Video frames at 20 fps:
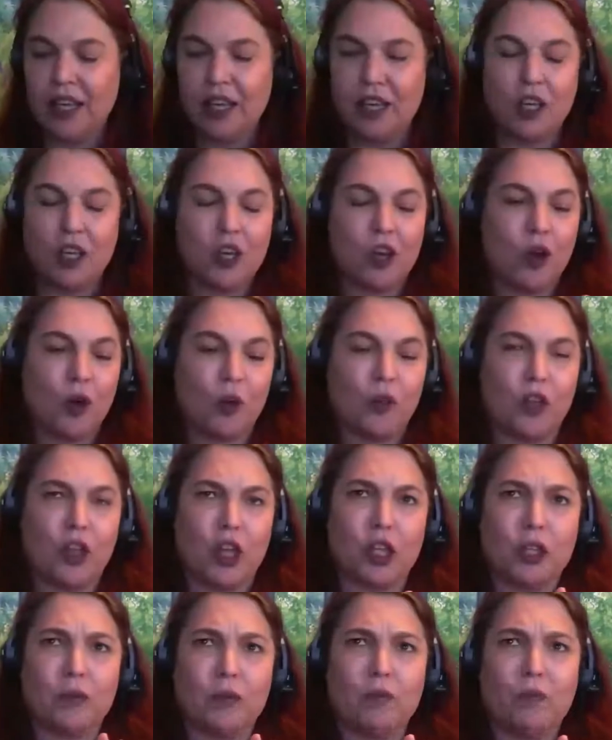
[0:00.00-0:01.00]

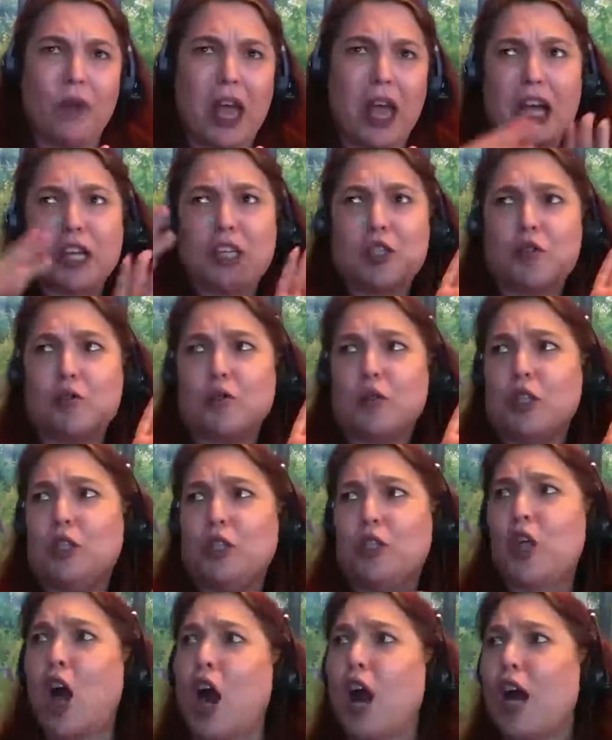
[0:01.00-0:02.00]
the extra
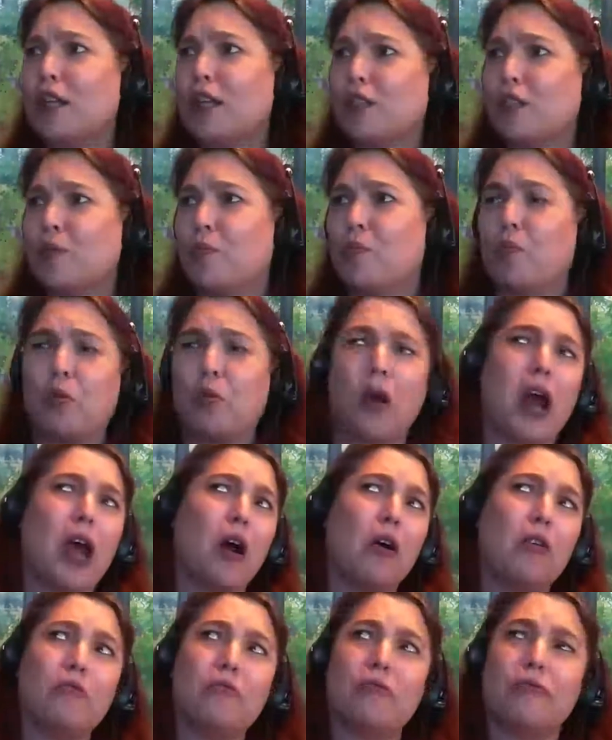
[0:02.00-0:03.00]
large
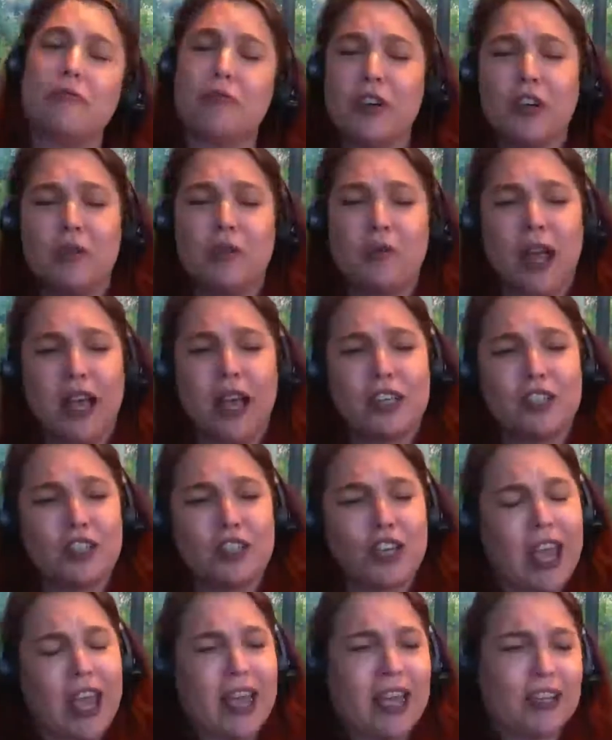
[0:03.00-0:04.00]
brown free range
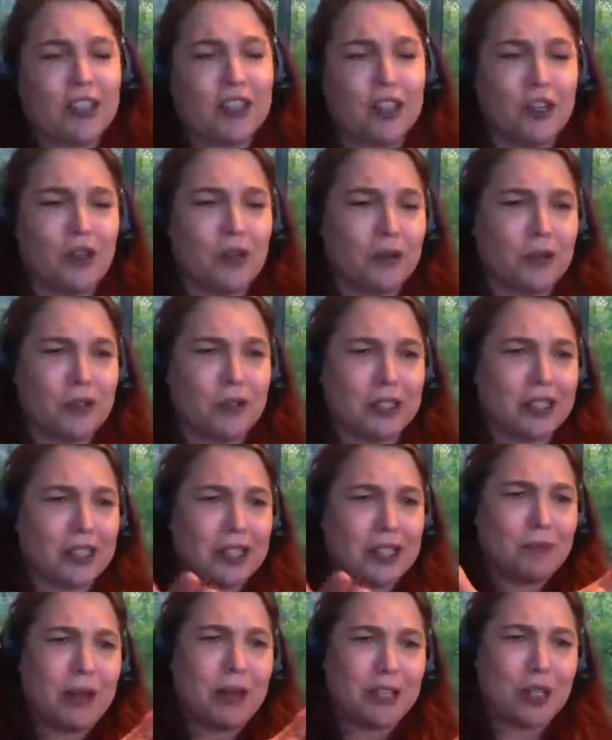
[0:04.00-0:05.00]
eggs, they're like
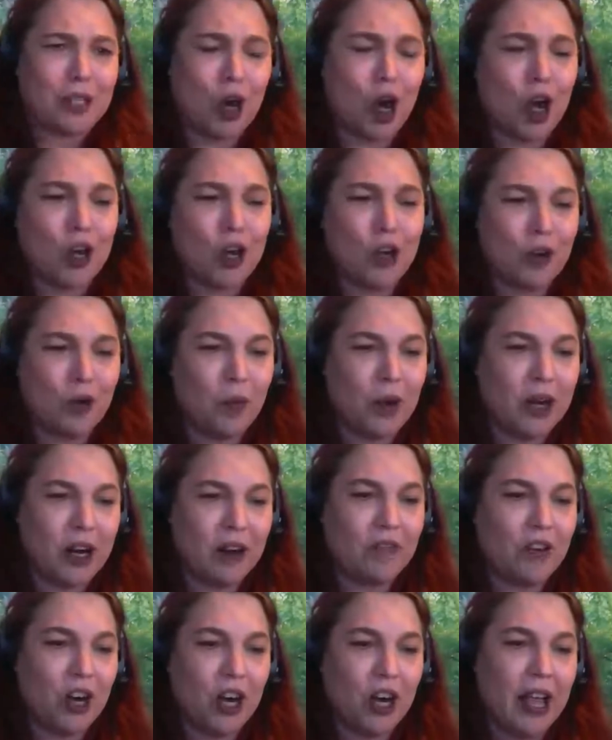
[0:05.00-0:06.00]
$6 a carton or
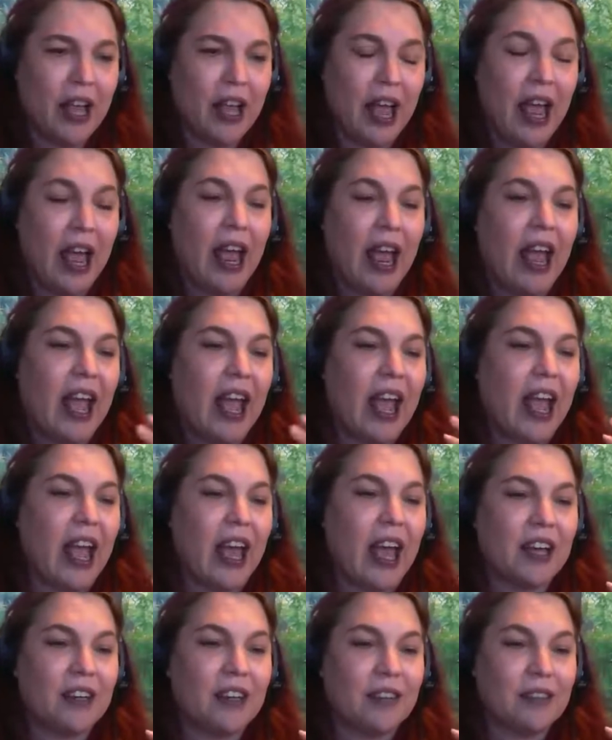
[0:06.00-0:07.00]
whatever.
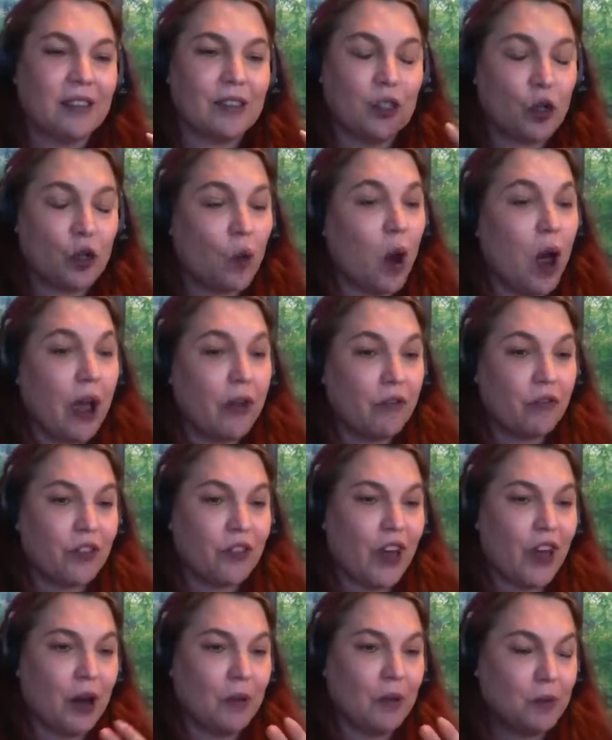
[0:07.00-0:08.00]
And so I
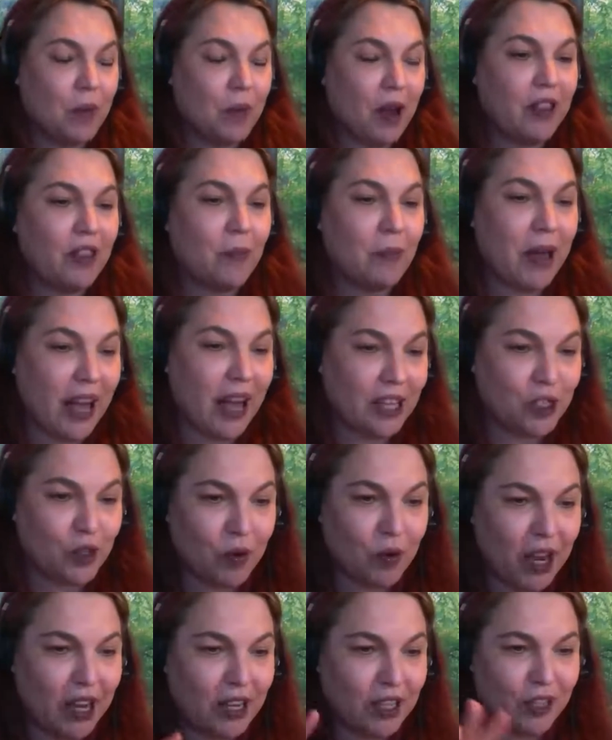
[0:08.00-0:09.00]
thought I was buying the best,
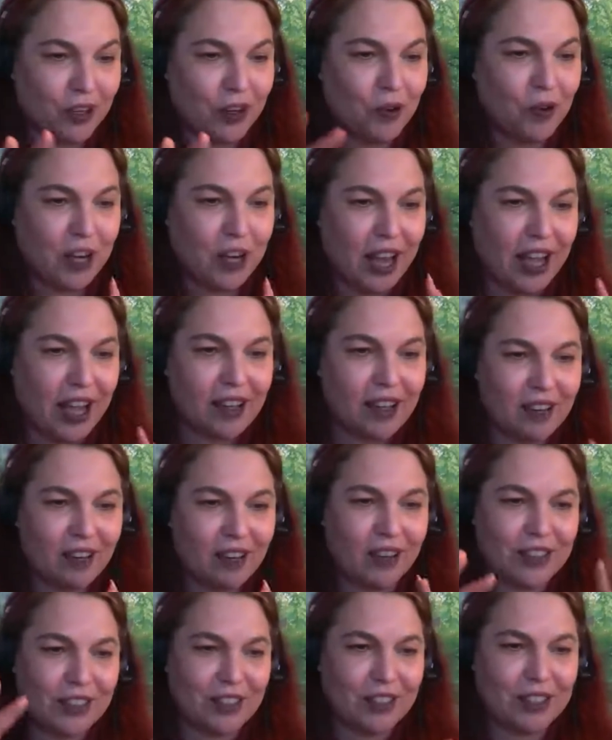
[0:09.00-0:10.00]
right? Organic and
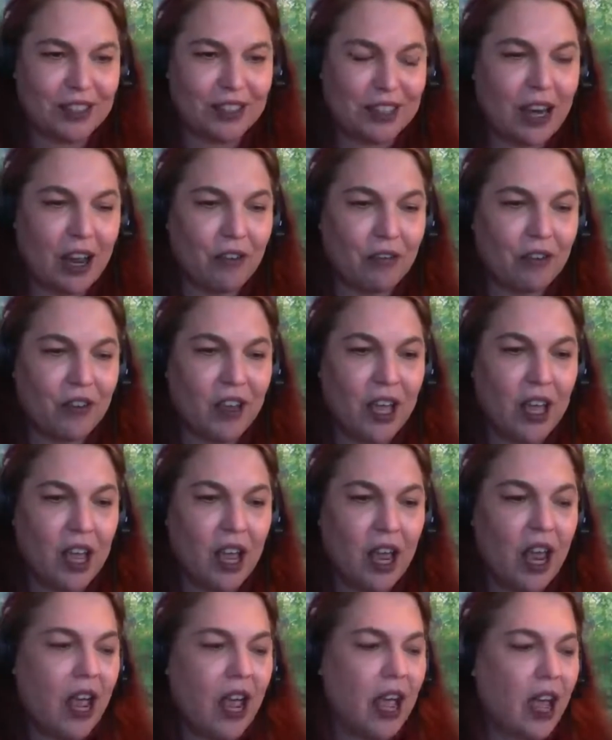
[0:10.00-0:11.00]
all this good stuff.
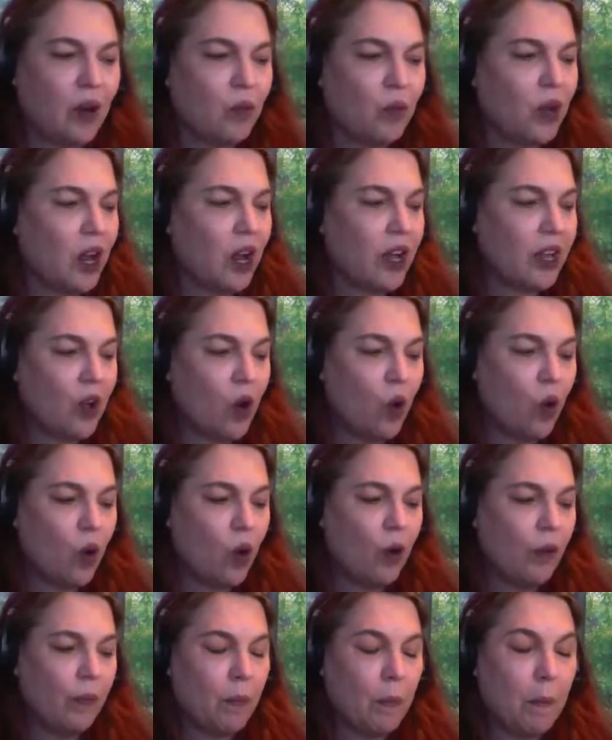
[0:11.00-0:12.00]
And when I
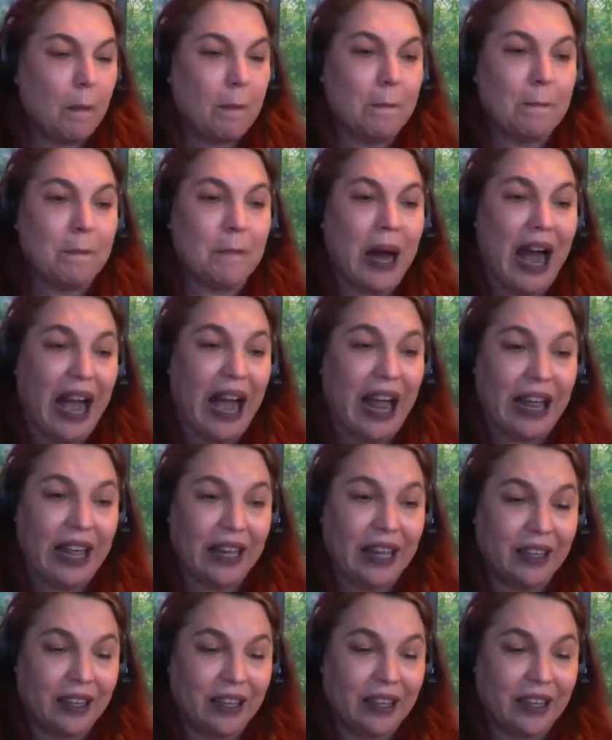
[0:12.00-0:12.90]
hold my